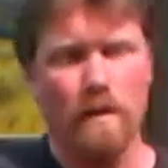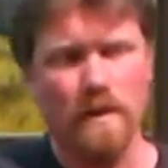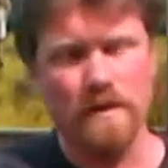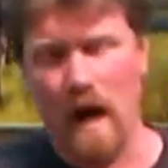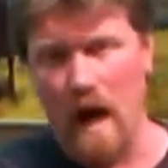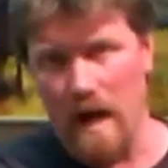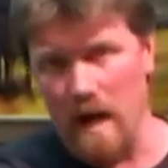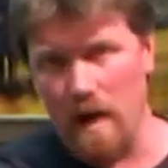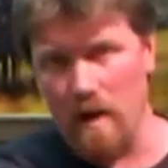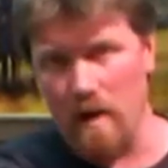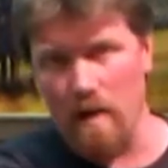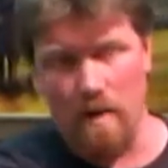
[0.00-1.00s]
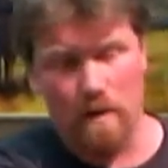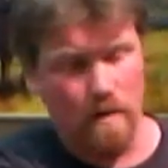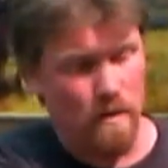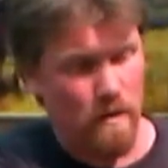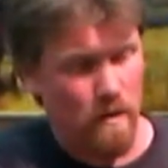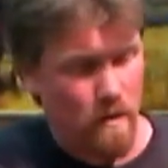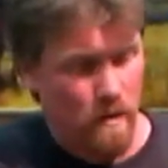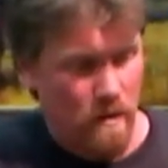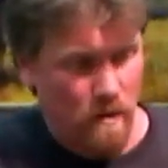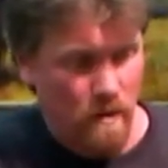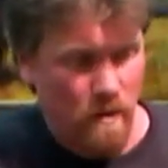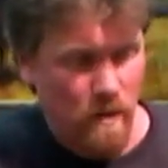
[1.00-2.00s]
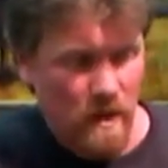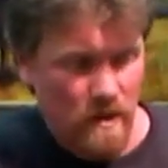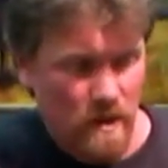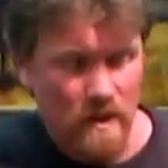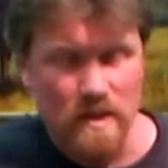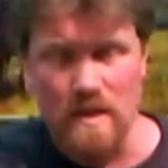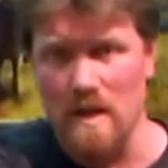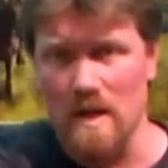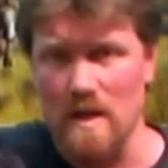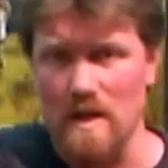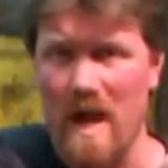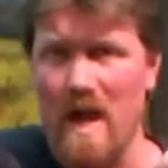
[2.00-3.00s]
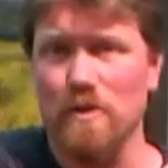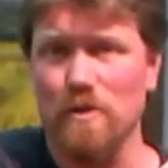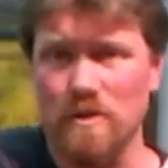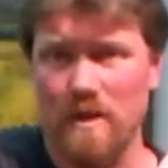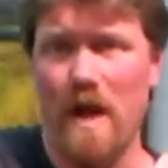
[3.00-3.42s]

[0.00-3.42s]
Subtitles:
This guy here, this is the nature